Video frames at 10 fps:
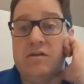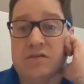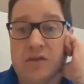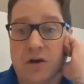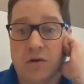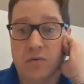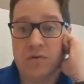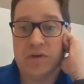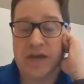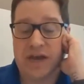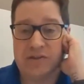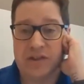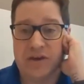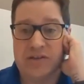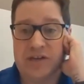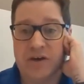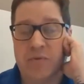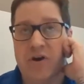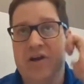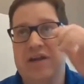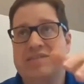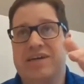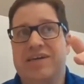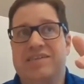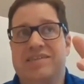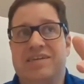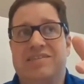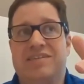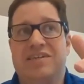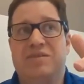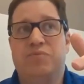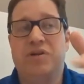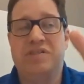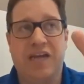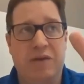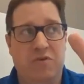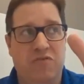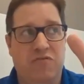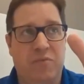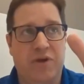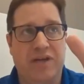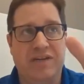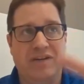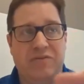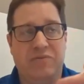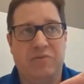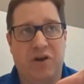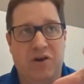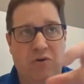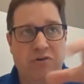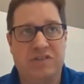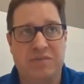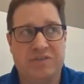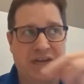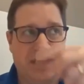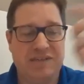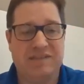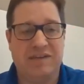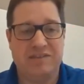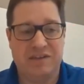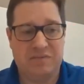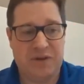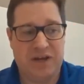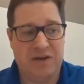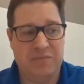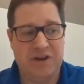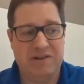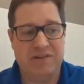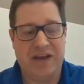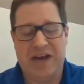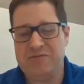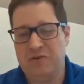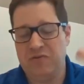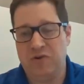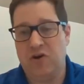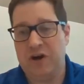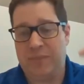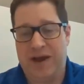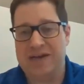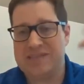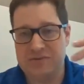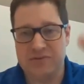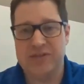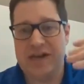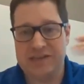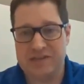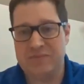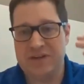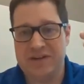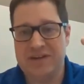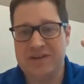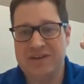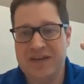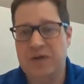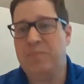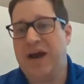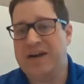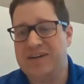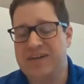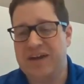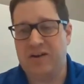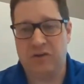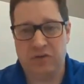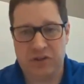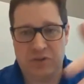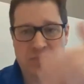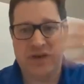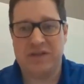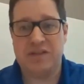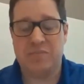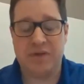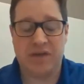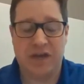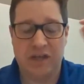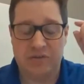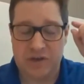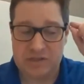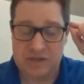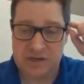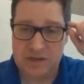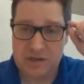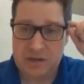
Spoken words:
So the LTL market, I'd say it's pretty stable from a ownership's changing, things getting spin out, but the overall capacity really hasn't been impacted yet, other than the big yellow exit.